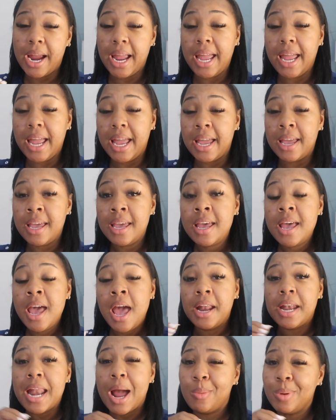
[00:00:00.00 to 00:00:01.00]

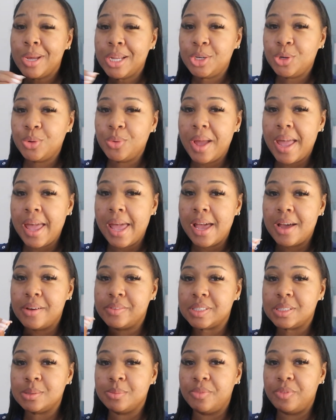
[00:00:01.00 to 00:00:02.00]
had. Now, we do
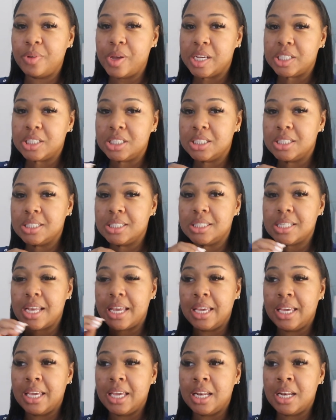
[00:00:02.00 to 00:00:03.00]
have some fashions
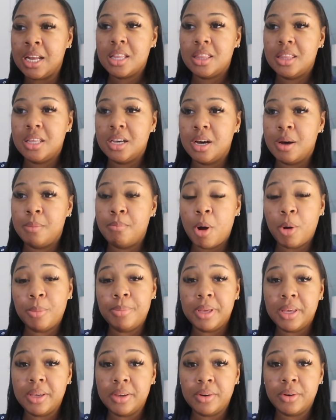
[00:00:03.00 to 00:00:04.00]
in the
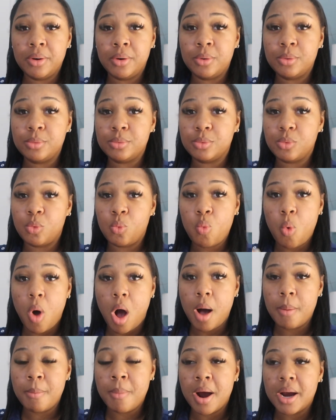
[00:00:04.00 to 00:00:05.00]
Mobile
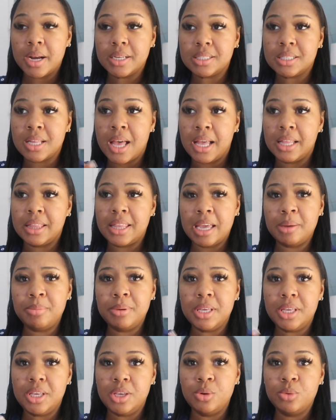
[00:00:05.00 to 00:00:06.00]
Walmarts, like they
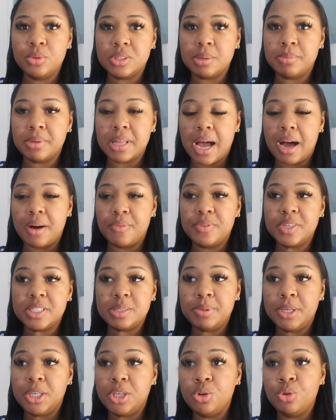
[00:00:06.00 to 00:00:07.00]
be cute, some of the outfits
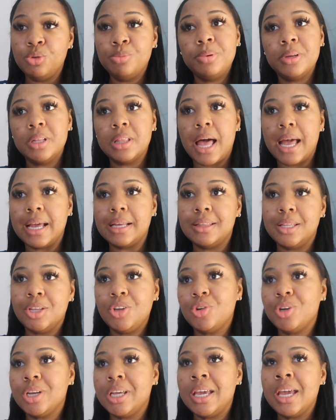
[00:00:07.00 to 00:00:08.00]
be cute, but like
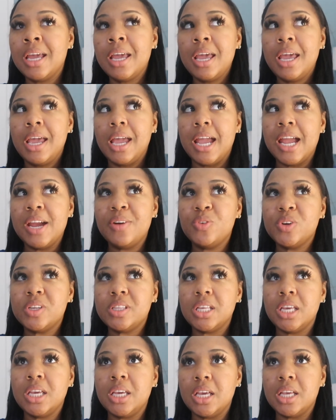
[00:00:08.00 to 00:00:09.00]
literally
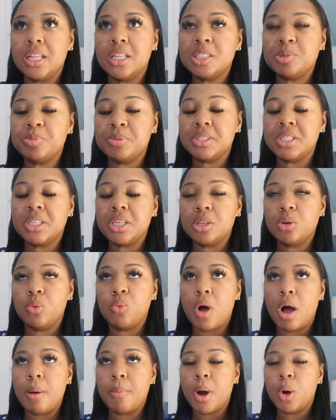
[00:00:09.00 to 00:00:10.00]
everything in this particular
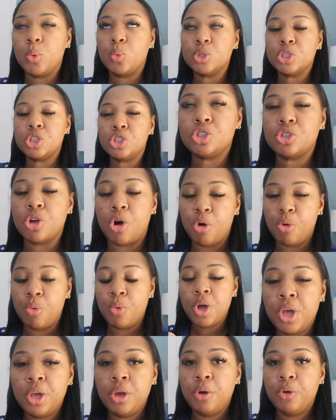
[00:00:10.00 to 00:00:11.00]
Walmart was so
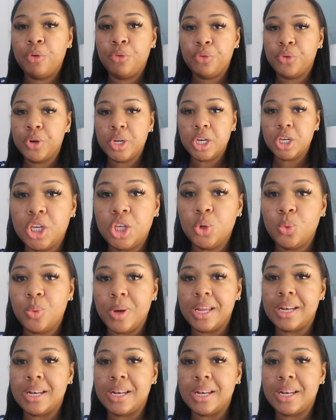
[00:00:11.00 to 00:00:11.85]
freaking cute,